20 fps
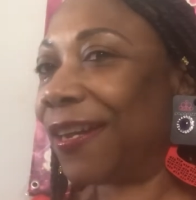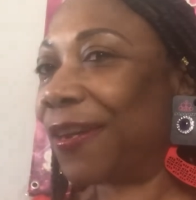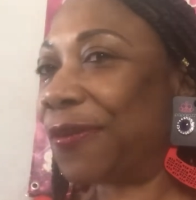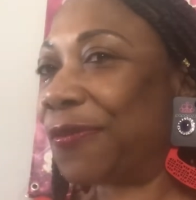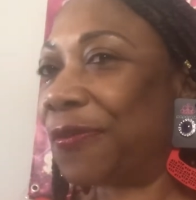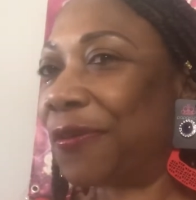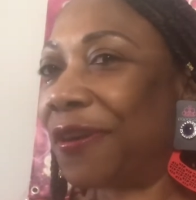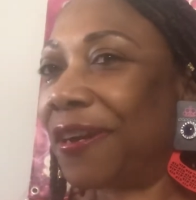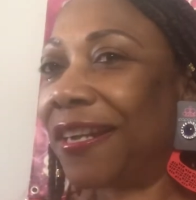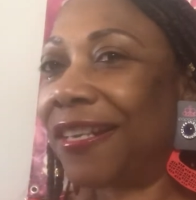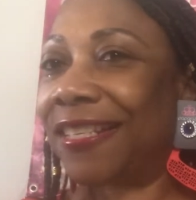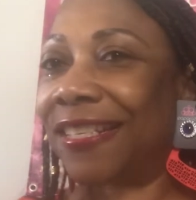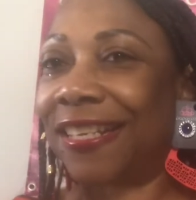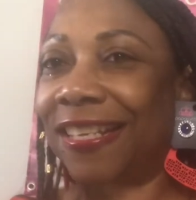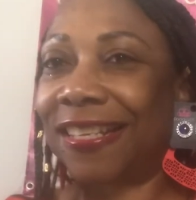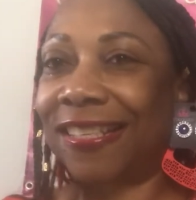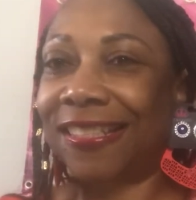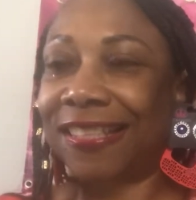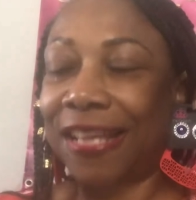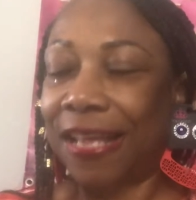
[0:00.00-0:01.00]

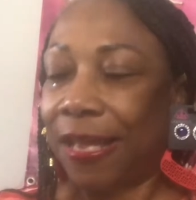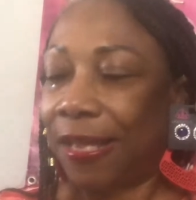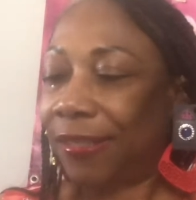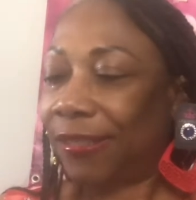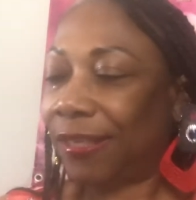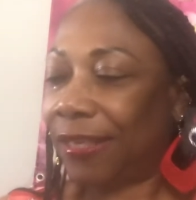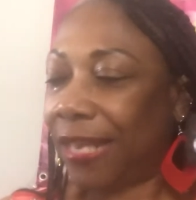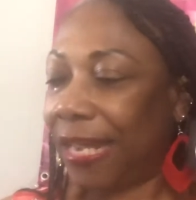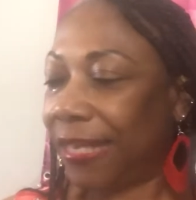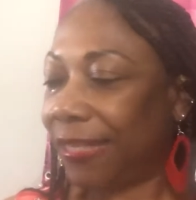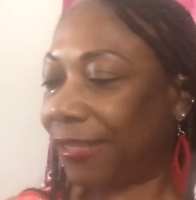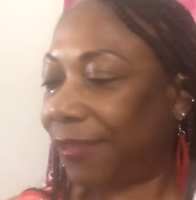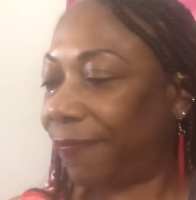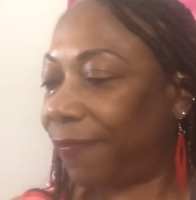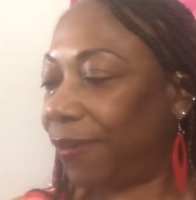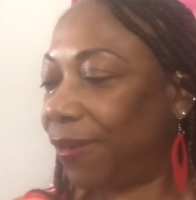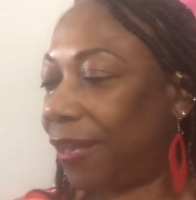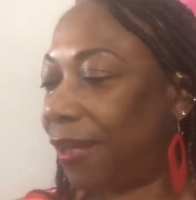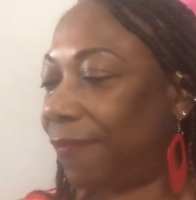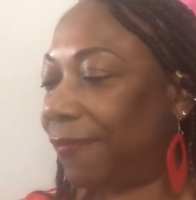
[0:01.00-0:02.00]
Gorgeous. So ladies,
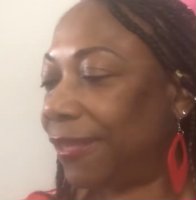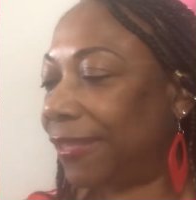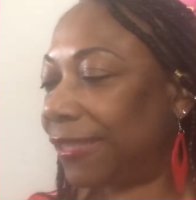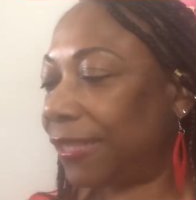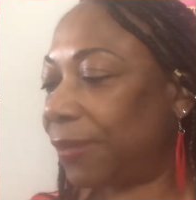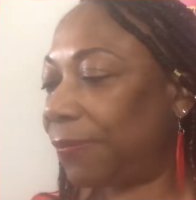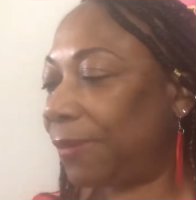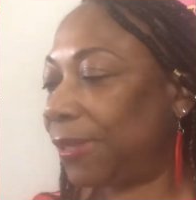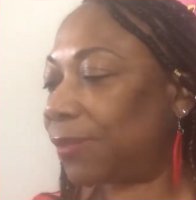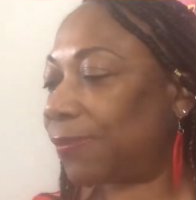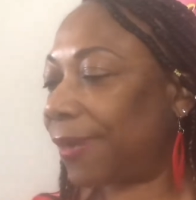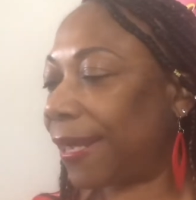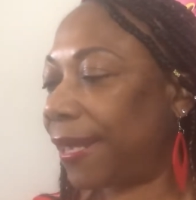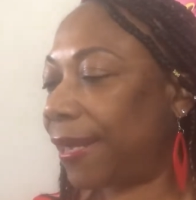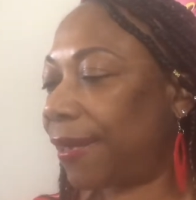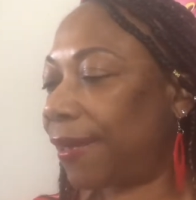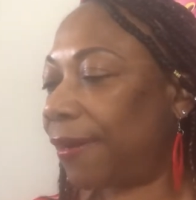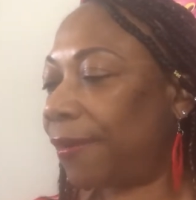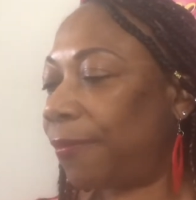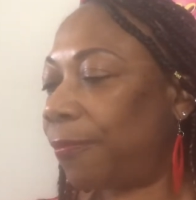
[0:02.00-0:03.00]
if you love these earrings right
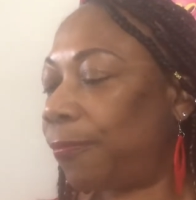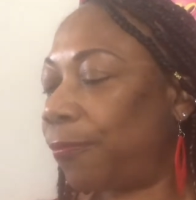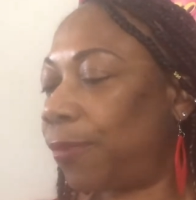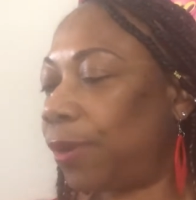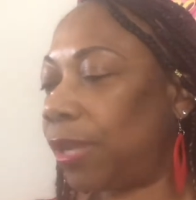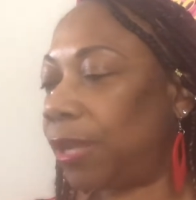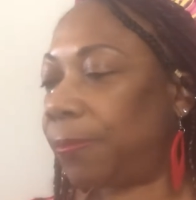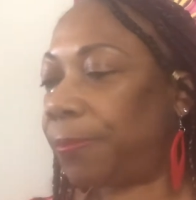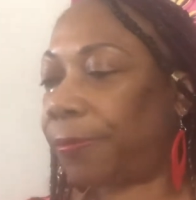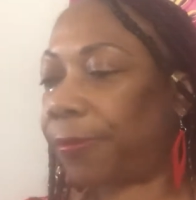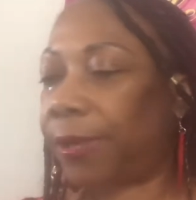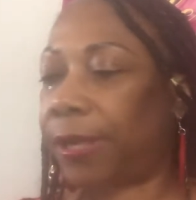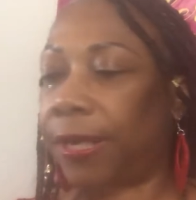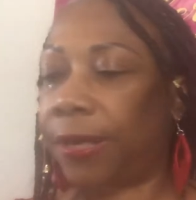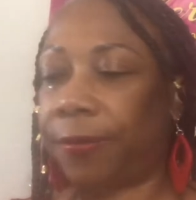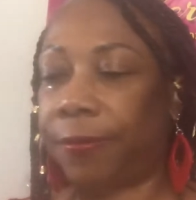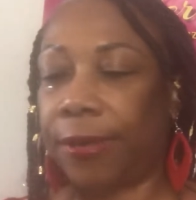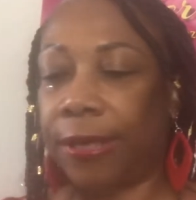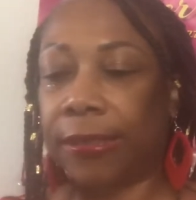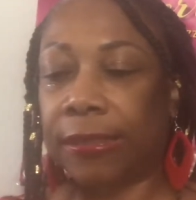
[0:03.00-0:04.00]
here, really pretty
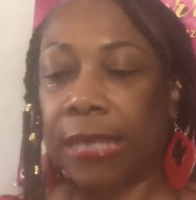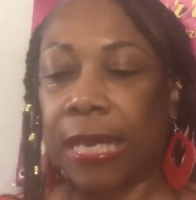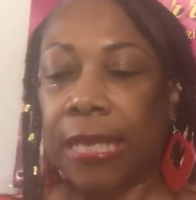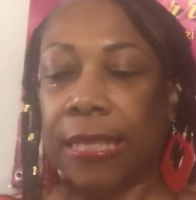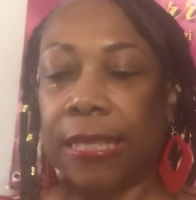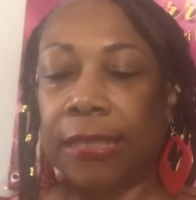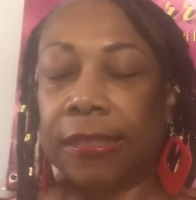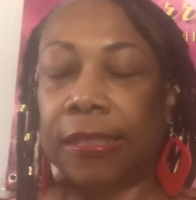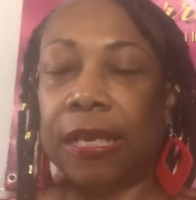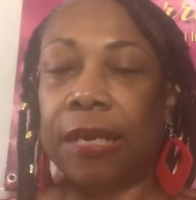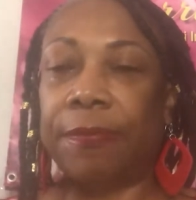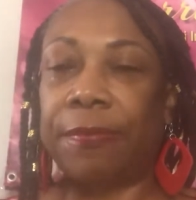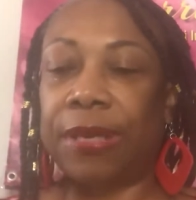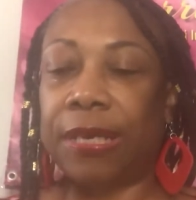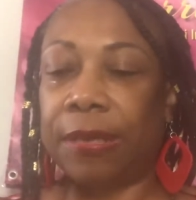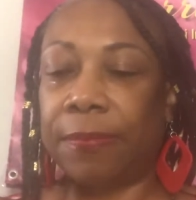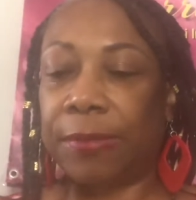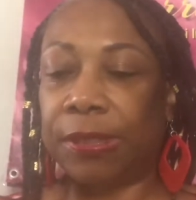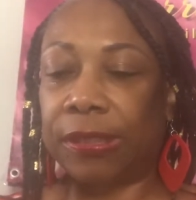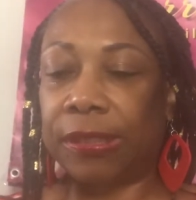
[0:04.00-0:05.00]
earrings, this is going to be
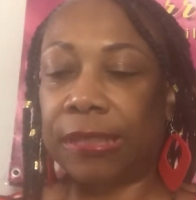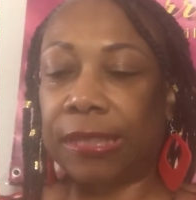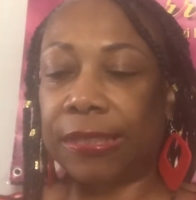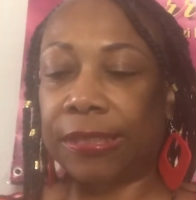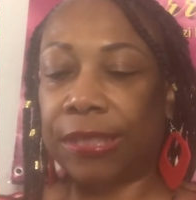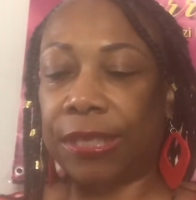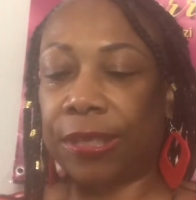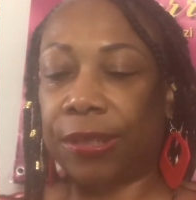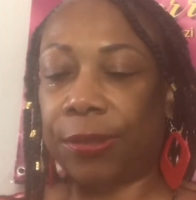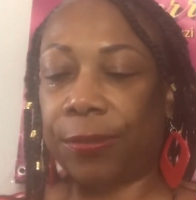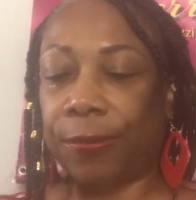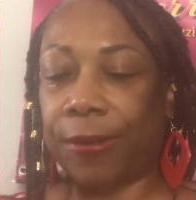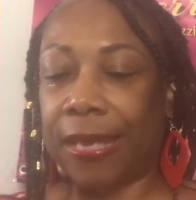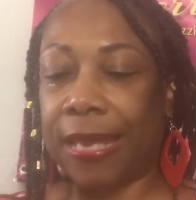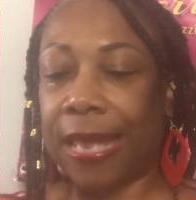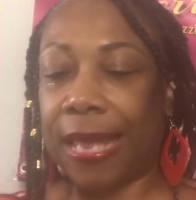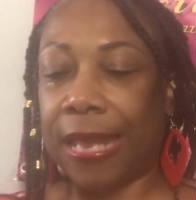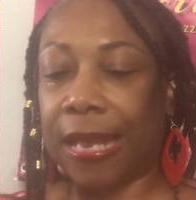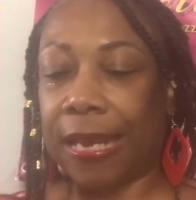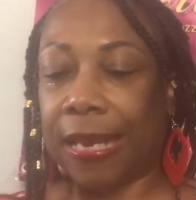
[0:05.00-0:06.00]
number
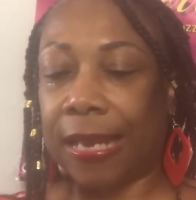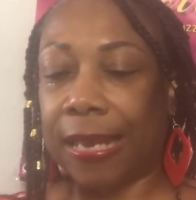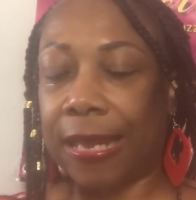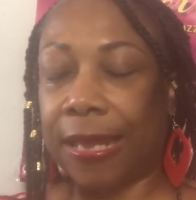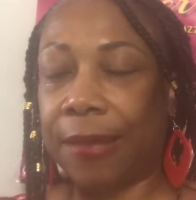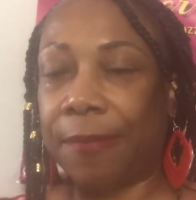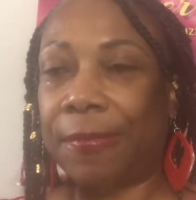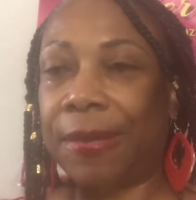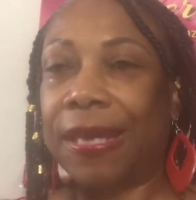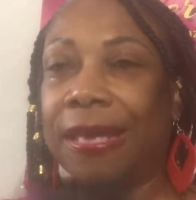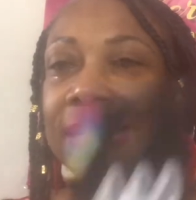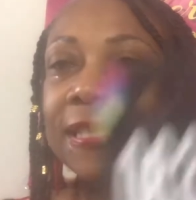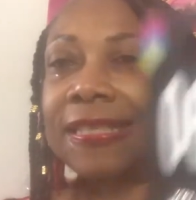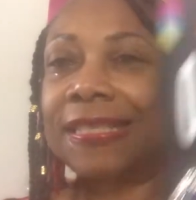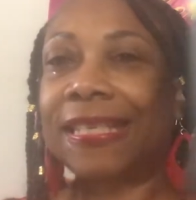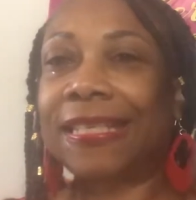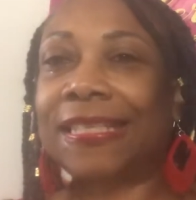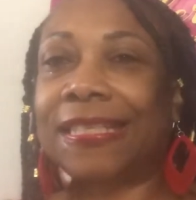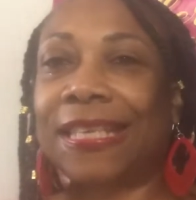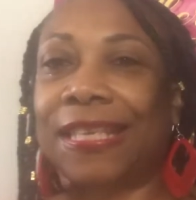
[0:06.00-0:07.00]
63 in glam.
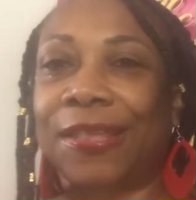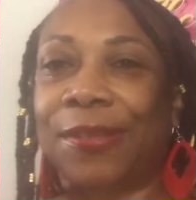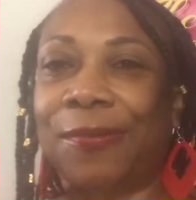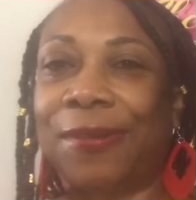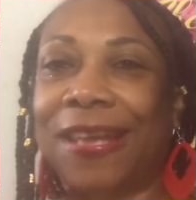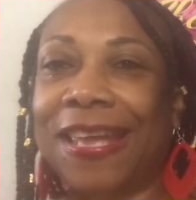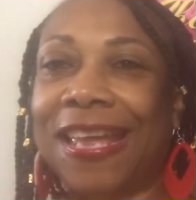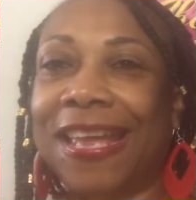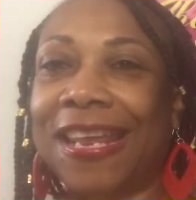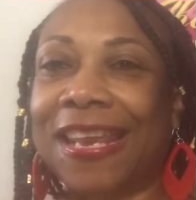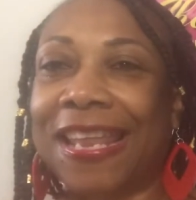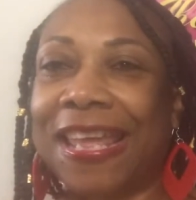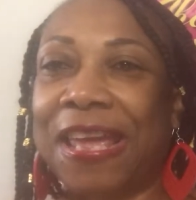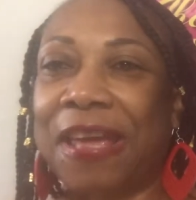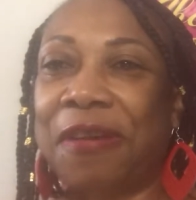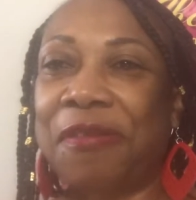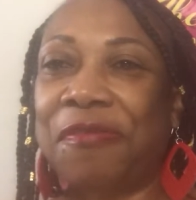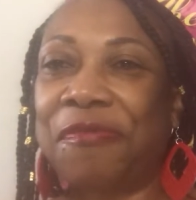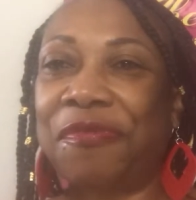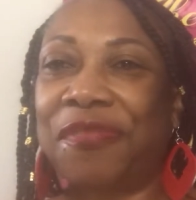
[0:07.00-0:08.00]
63 in
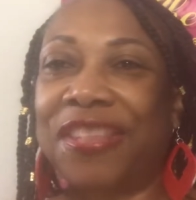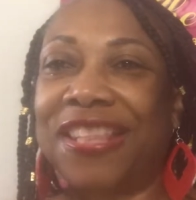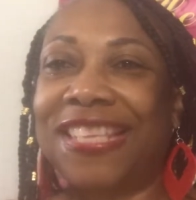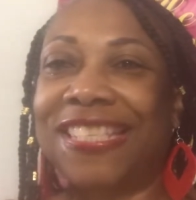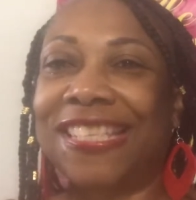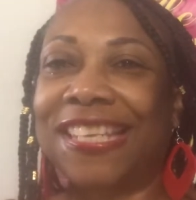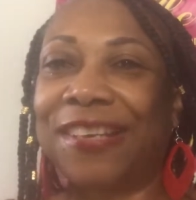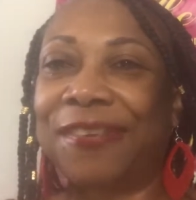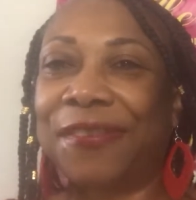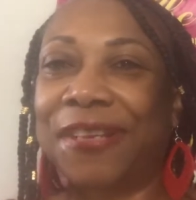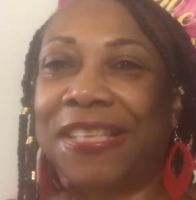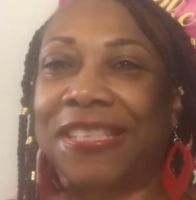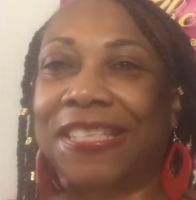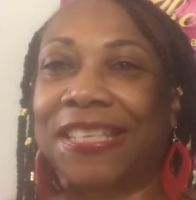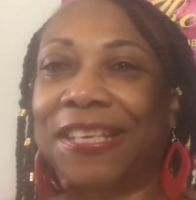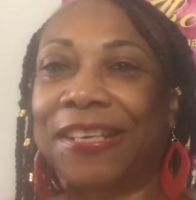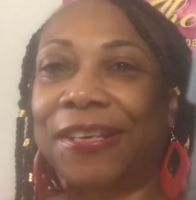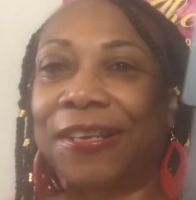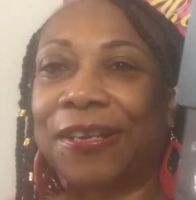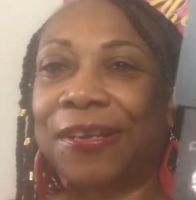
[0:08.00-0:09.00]
glam for these earrings
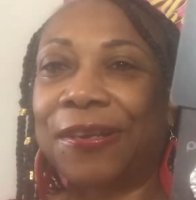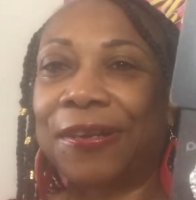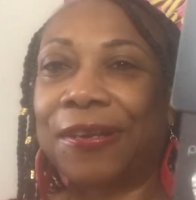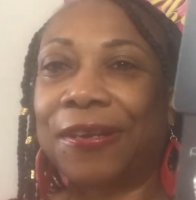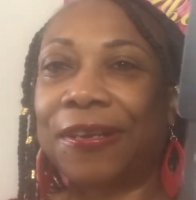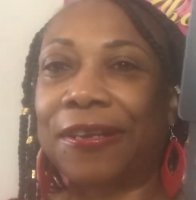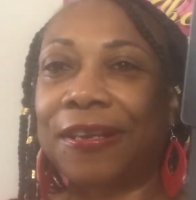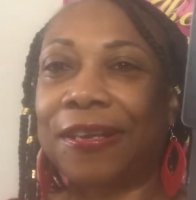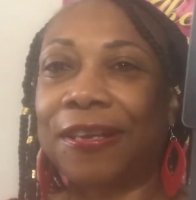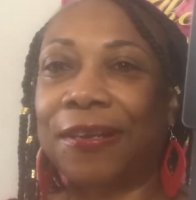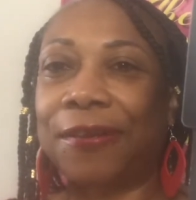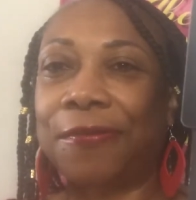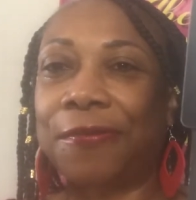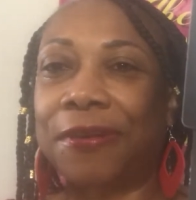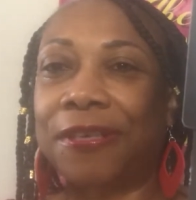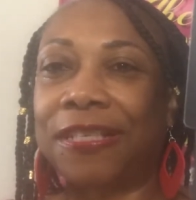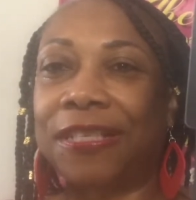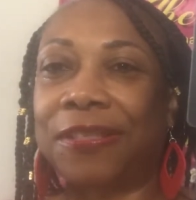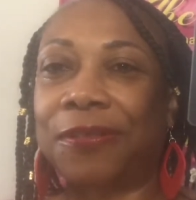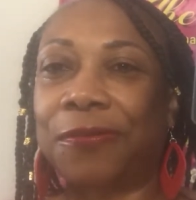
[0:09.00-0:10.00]
here.
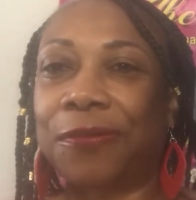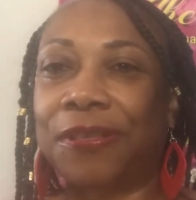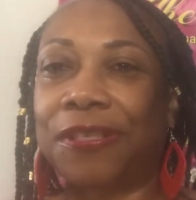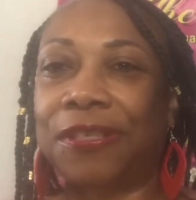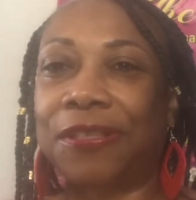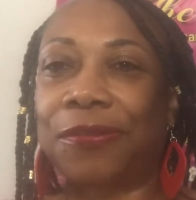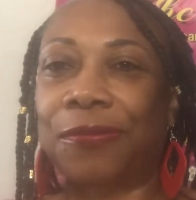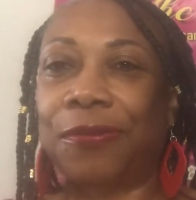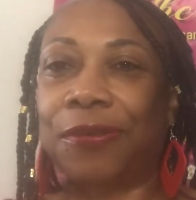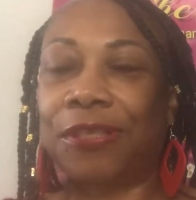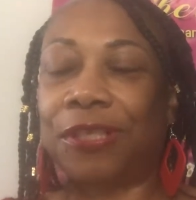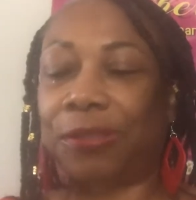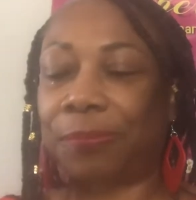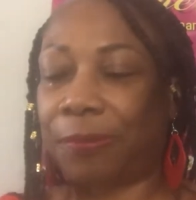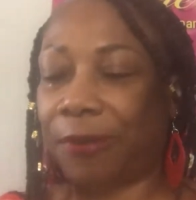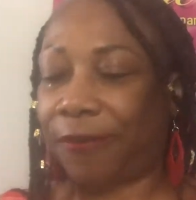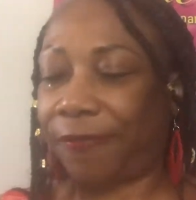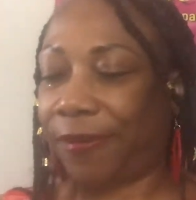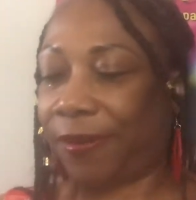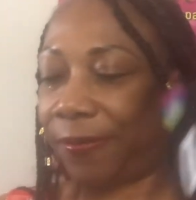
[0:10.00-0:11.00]
Gorgeous pair of
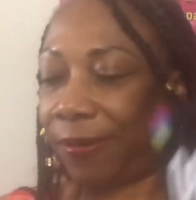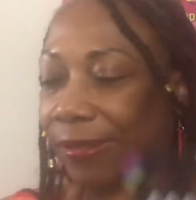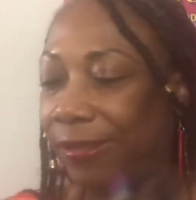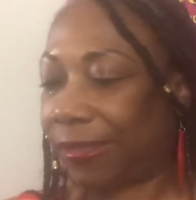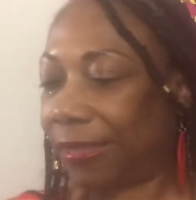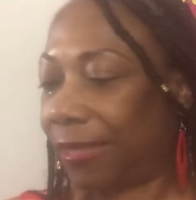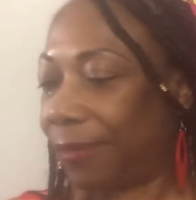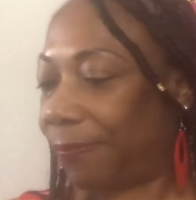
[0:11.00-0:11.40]
earrings.